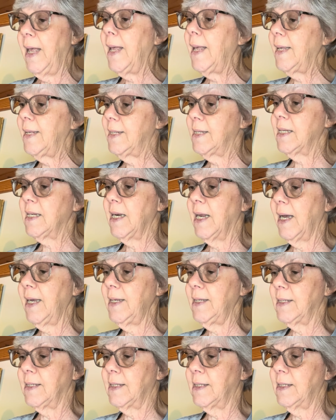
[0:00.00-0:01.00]
"It's
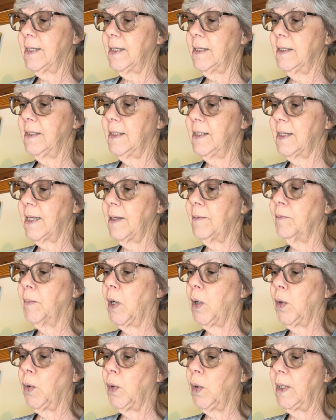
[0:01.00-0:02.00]
nice," said
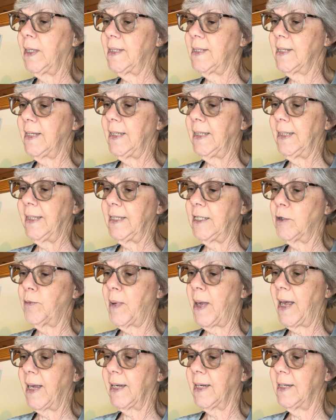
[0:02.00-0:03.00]
Mole as he leaned
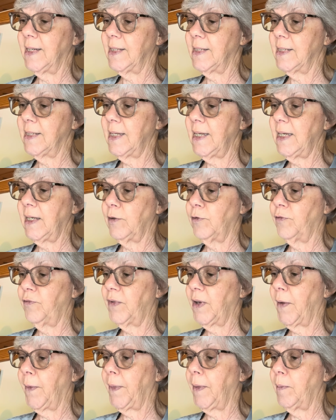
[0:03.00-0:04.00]
back in his seat and
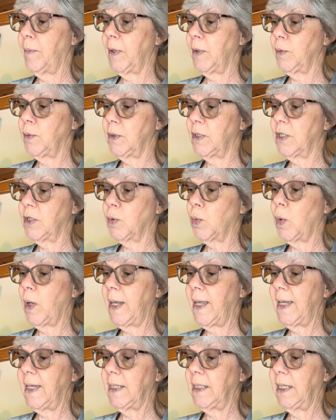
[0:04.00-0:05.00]
felt the boat
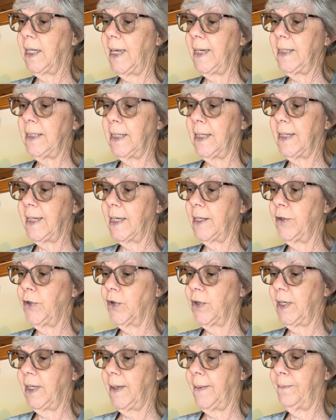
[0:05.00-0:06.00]
sway lightly
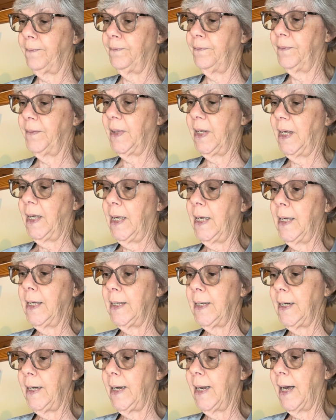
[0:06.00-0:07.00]
under him.
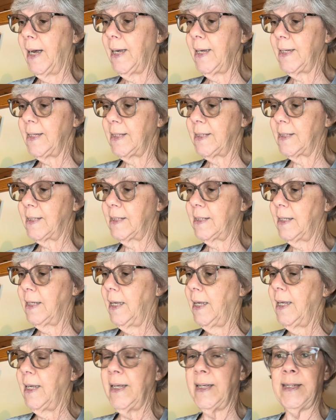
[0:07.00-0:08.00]
"Nice?
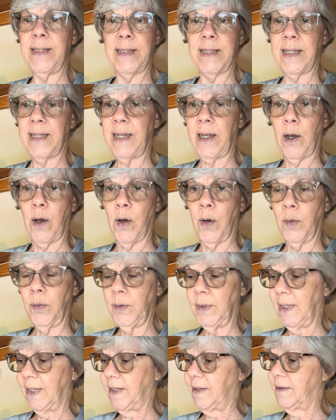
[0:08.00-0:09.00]
It's the
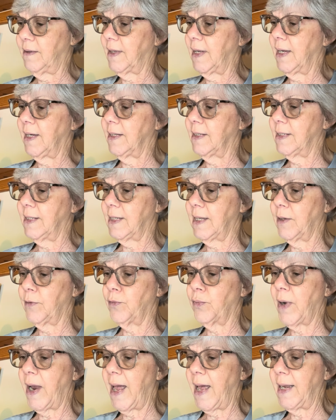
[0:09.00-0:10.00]
only thing,"
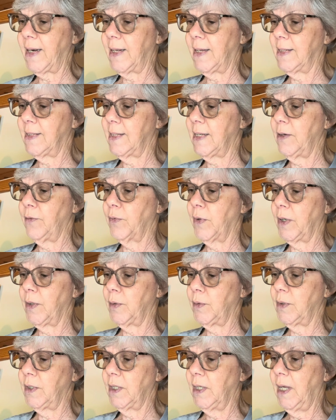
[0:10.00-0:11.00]
said Rat as he
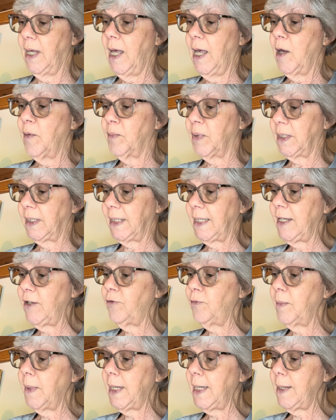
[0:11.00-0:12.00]
rowed.
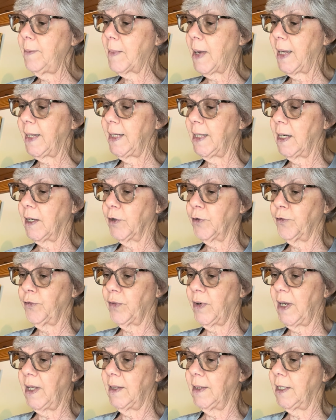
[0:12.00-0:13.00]
"Believe me, my young
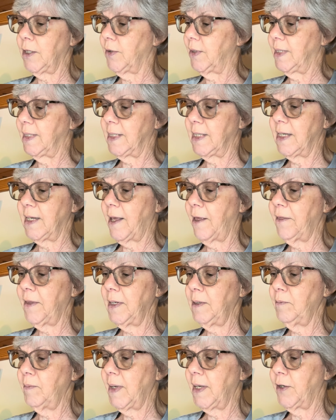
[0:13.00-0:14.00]
friend, there is
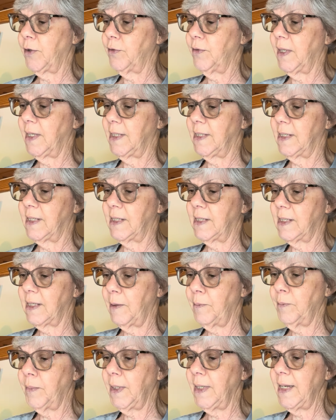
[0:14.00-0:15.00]
nothing better than
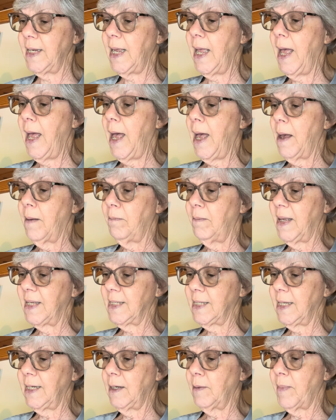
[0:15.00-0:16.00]
simply
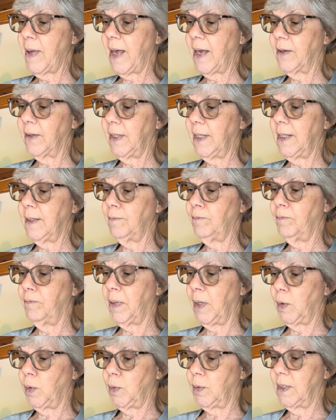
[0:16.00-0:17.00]
messing about in
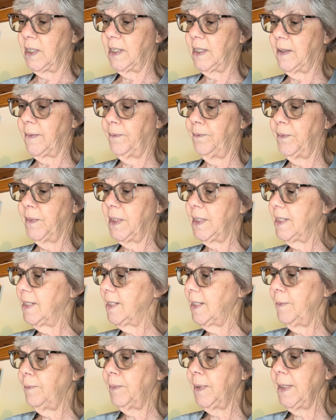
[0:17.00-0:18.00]
boats.
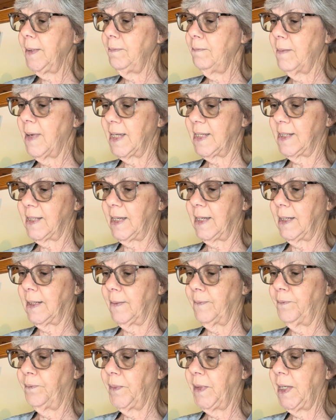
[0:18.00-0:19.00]
Simply messing,"
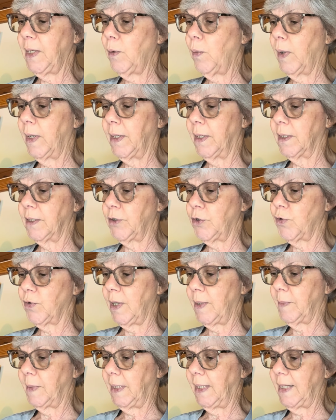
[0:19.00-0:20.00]
he went on
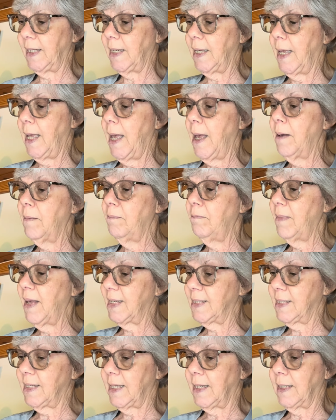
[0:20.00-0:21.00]
dreamily.
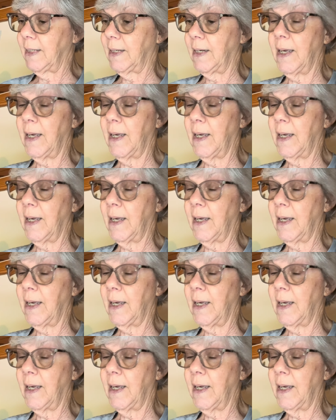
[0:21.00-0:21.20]
"Messing